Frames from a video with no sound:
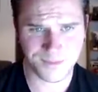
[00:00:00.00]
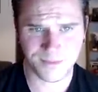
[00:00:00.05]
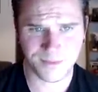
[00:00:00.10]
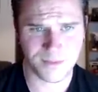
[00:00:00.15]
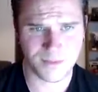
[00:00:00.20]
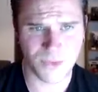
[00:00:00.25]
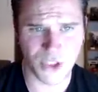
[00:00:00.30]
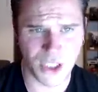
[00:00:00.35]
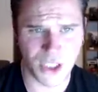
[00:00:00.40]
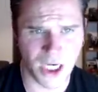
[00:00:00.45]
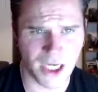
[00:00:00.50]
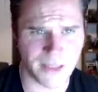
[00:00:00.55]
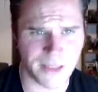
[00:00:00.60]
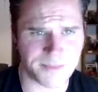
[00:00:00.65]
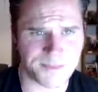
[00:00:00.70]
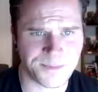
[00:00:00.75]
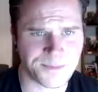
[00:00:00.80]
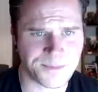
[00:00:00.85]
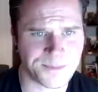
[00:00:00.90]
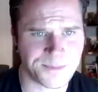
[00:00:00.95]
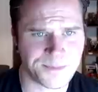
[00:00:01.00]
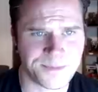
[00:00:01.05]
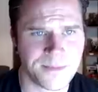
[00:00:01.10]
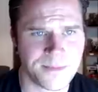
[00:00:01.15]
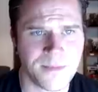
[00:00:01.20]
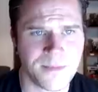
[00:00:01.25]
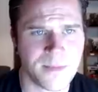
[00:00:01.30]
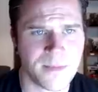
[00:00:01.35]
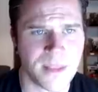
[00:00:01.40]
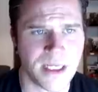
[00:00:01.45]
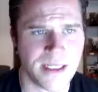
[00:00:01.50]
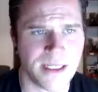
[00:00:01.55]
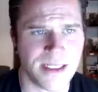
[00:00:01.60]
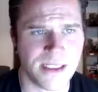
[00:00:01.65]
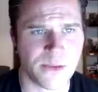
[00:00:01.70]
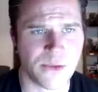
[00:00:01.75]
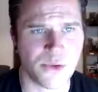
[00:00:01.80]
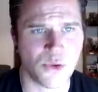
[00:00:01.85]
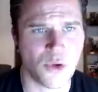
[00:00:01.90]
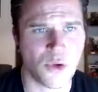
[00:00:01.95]
You can't
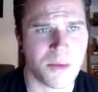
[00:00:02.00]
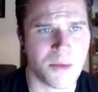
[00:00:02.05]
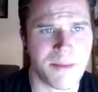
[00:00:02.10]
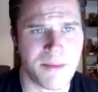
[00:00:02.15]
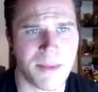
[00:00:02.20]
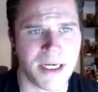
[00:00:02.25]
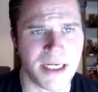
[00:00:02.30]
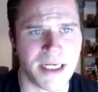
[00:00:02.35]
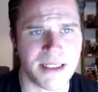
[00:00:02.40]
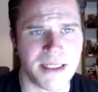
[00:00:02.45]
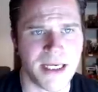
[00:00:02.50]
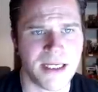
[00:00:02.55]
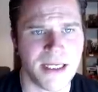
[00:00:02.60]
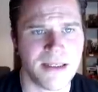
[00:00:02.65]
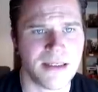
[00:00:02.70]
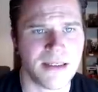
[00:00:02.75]
this was all about money in the end.